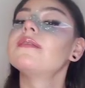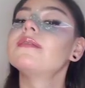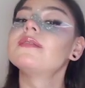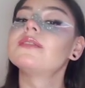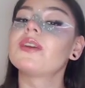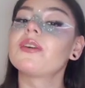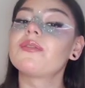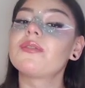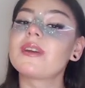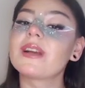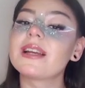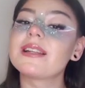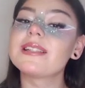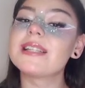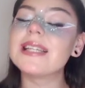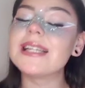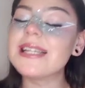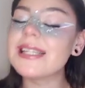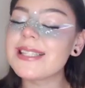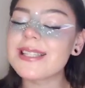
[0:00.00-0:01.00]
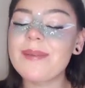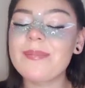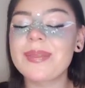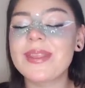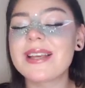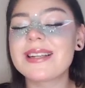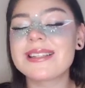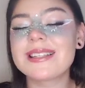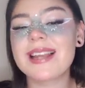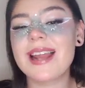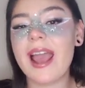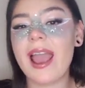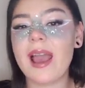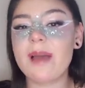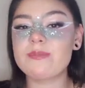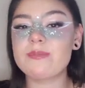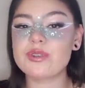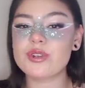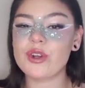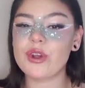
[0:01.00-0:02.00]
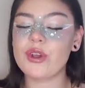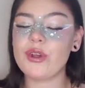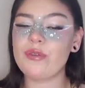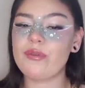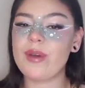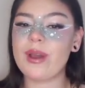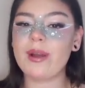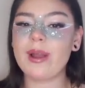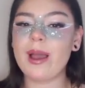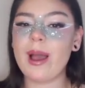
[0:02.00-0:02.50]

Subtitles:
Don't forget to eat something today. I'm sure you're very